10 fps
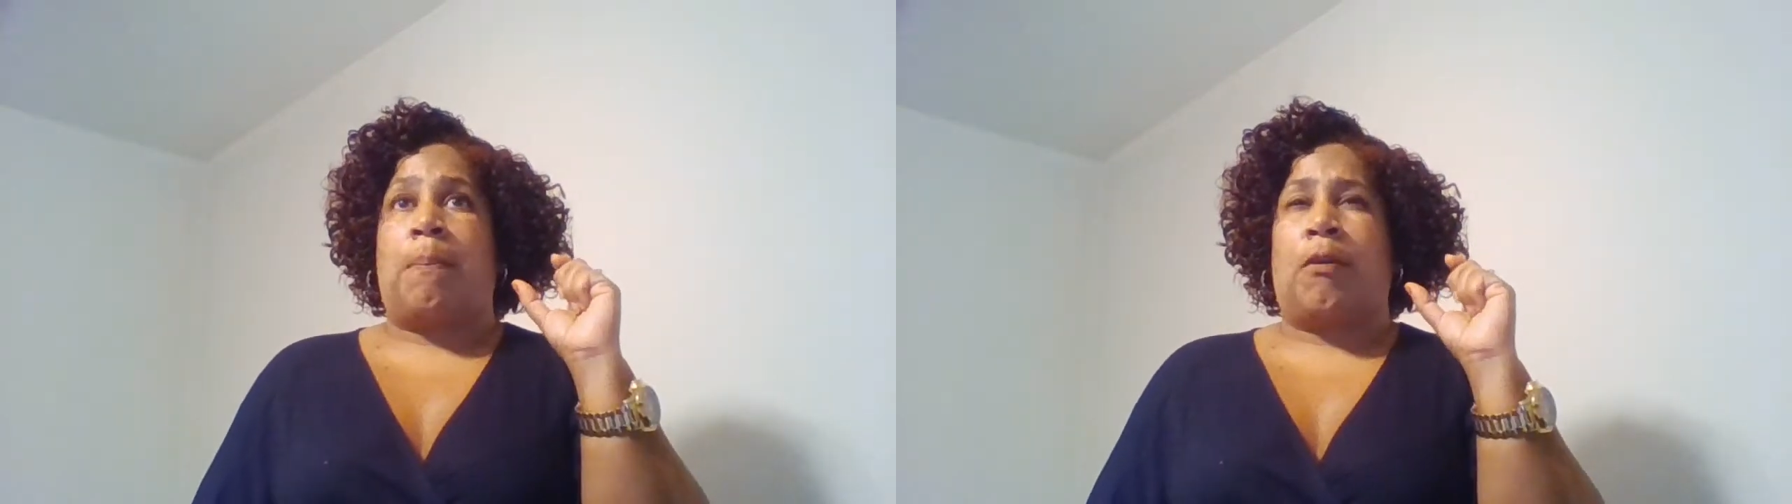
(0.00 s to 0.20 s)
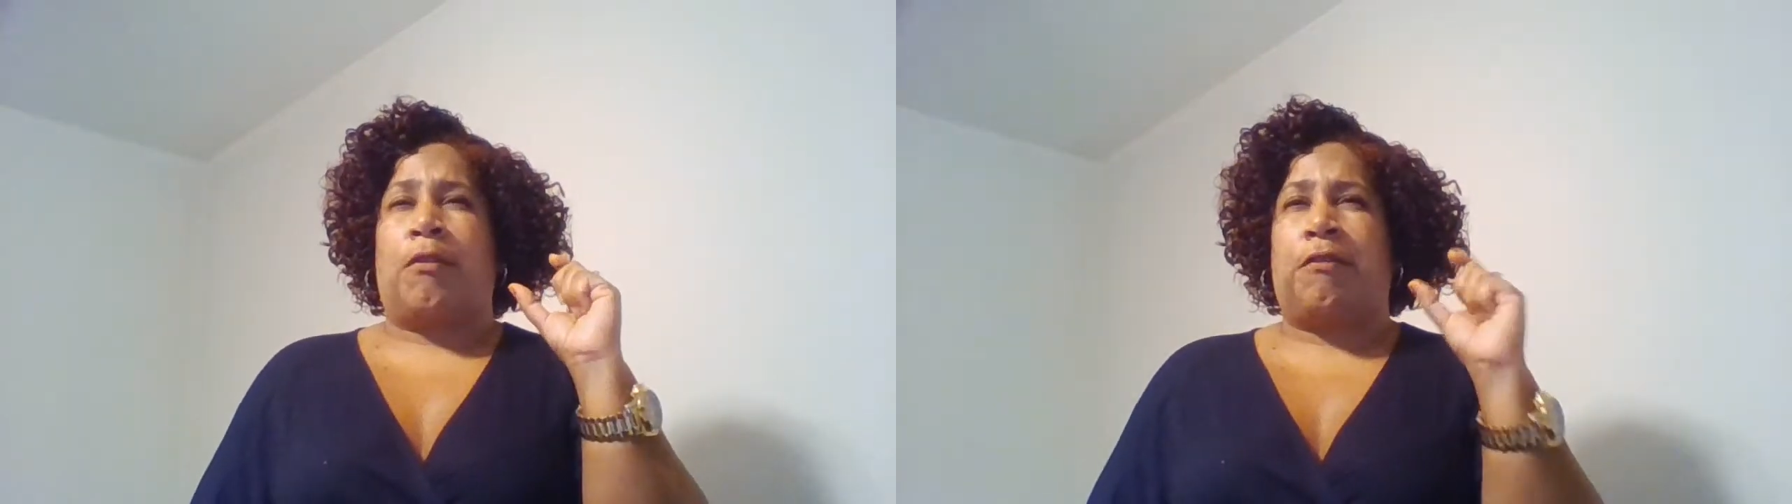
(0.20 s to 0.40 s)

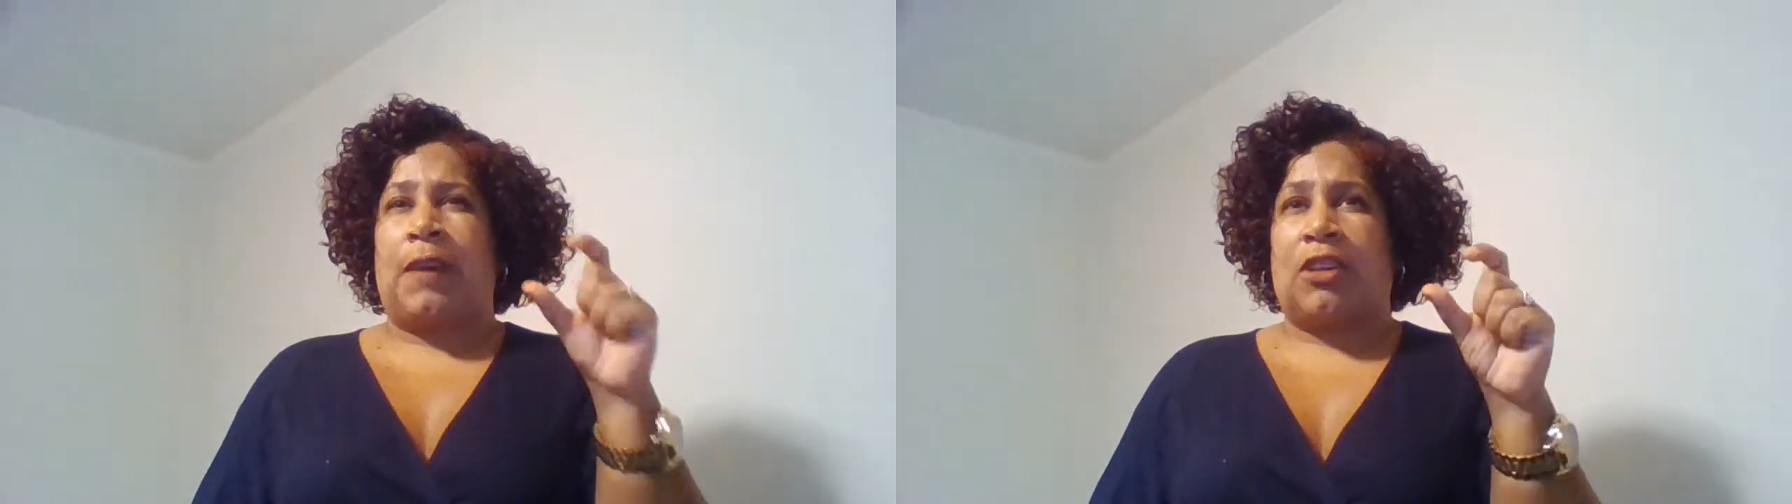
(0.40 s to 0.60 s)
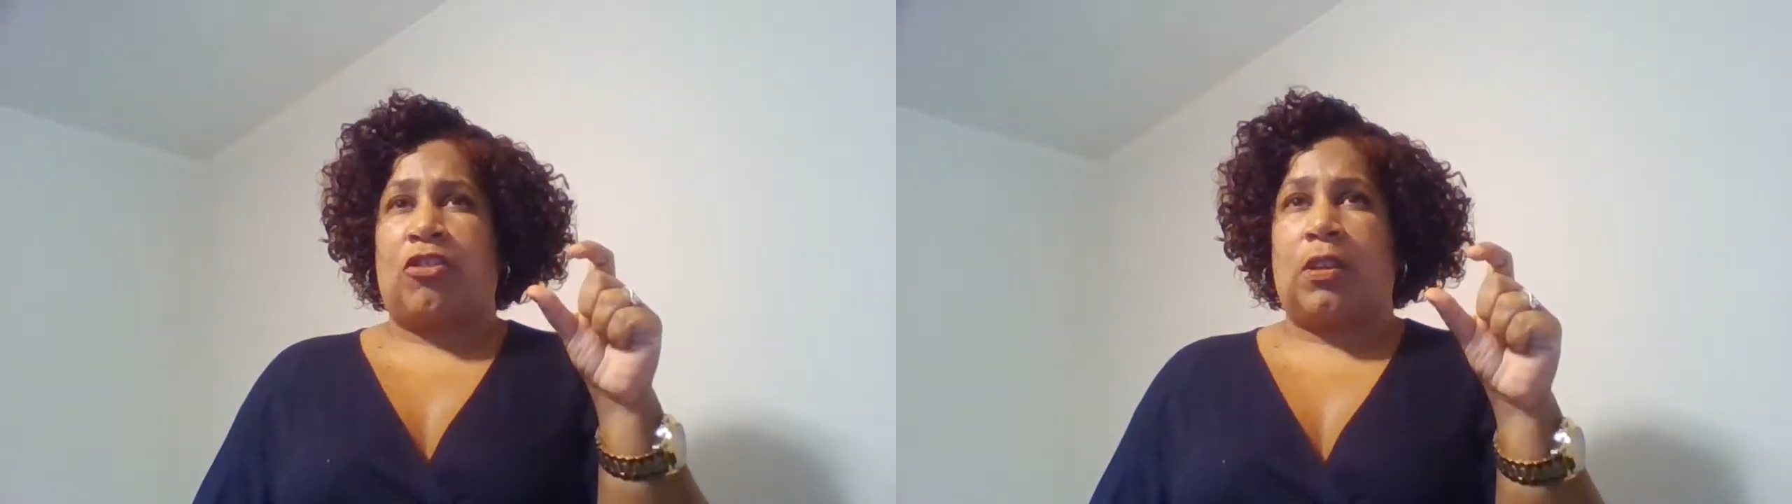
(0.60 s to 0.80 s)

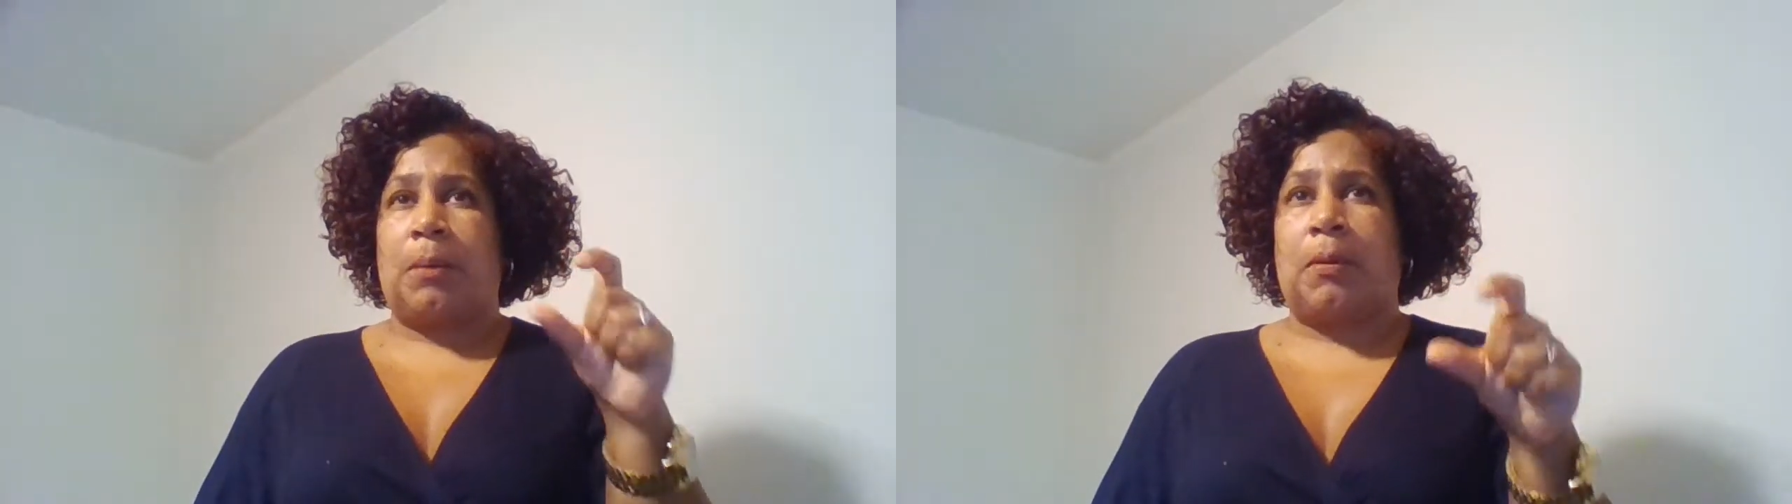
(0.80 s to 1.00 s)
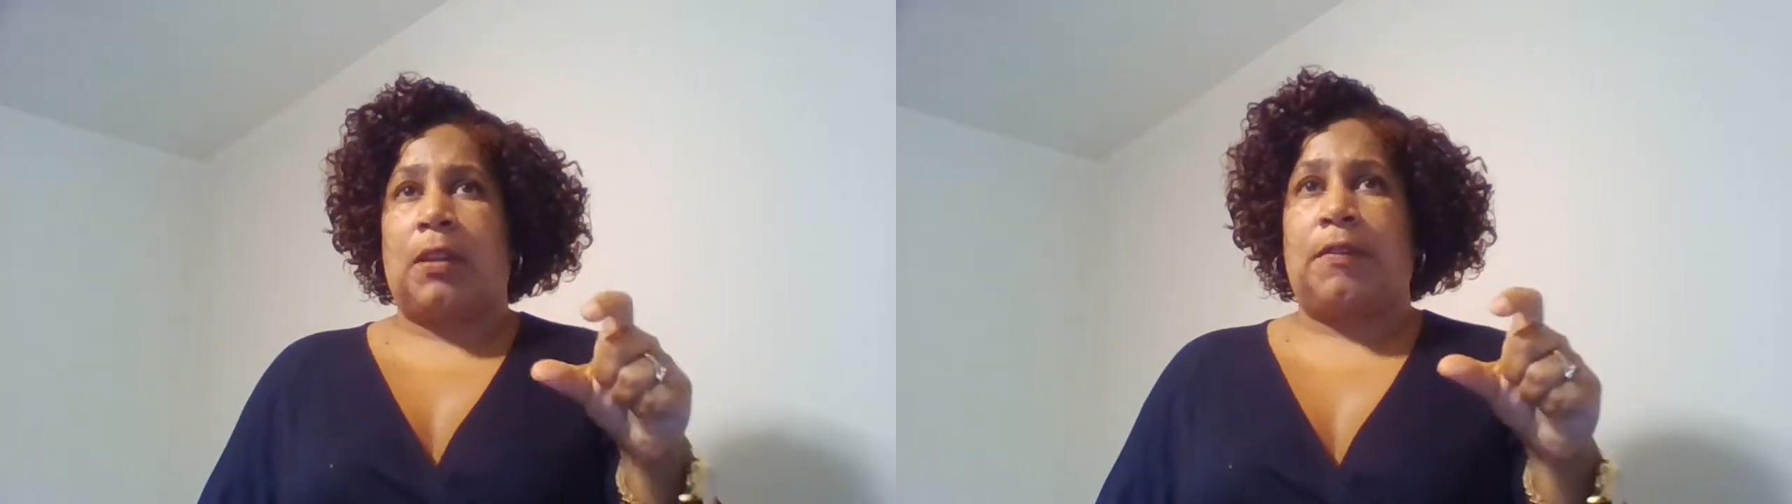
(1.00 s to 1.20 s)
Perfection, I
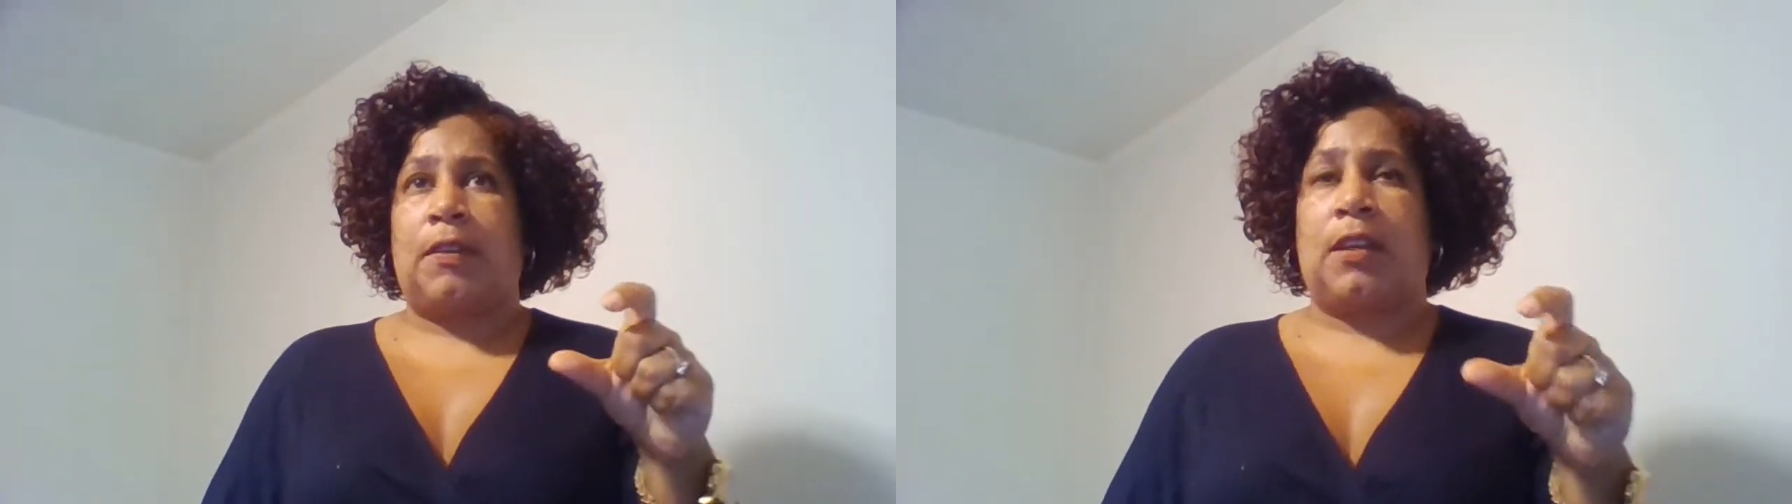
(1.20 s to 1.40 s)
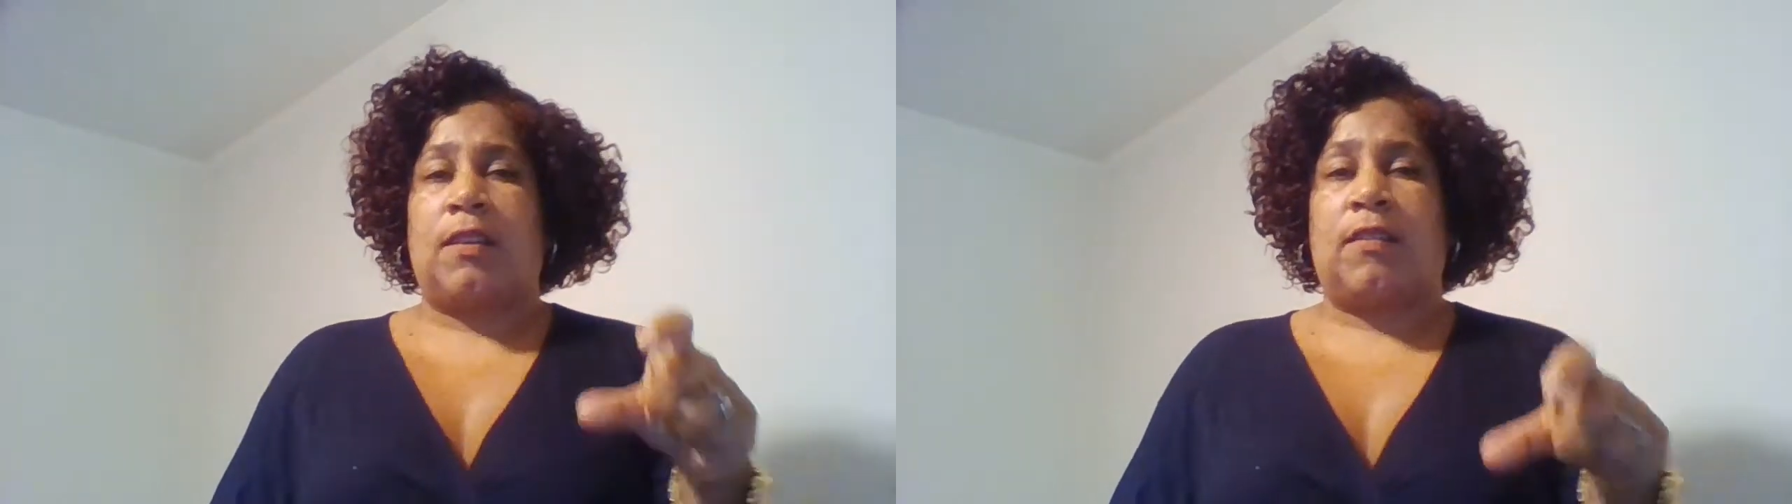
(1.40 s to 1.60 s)
believe it
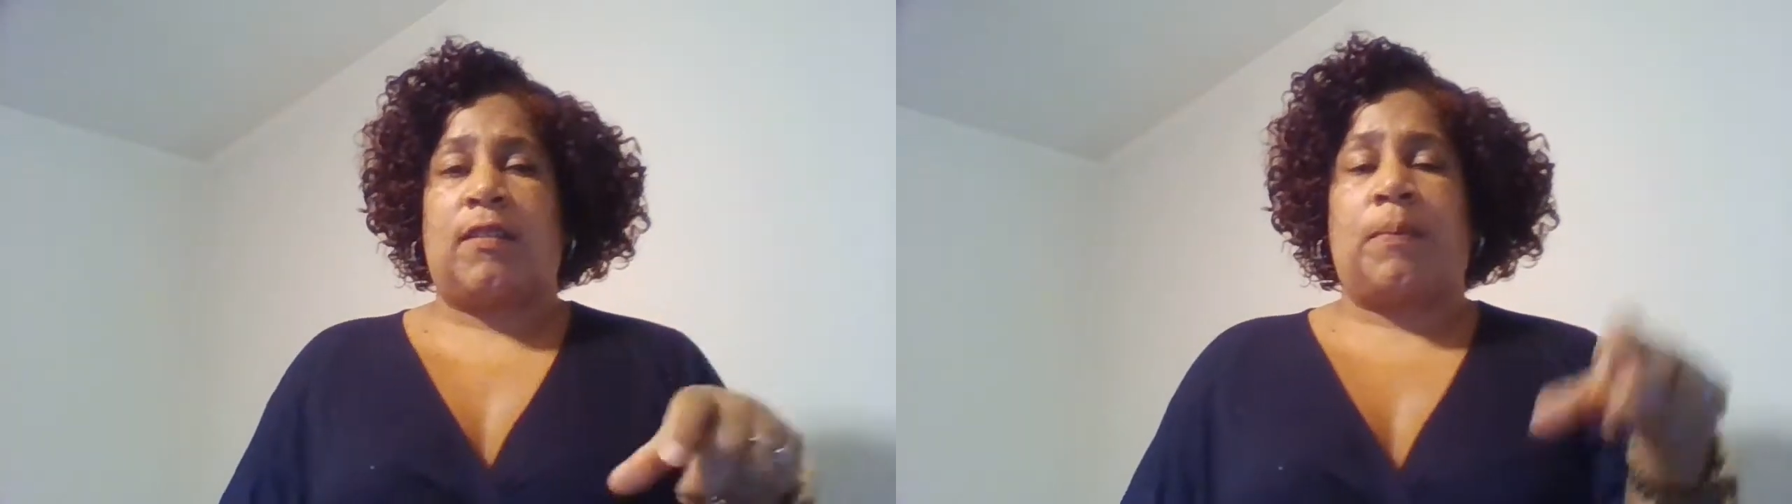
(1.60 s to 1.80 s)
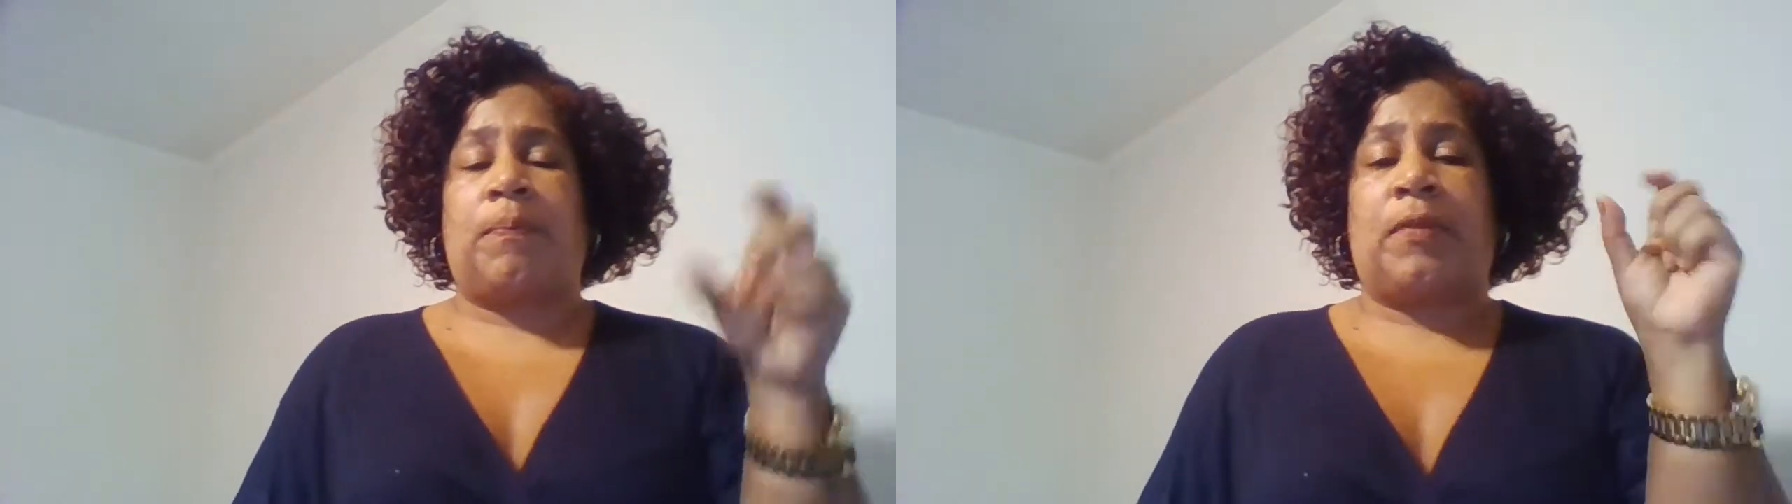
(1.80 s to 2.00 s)
is,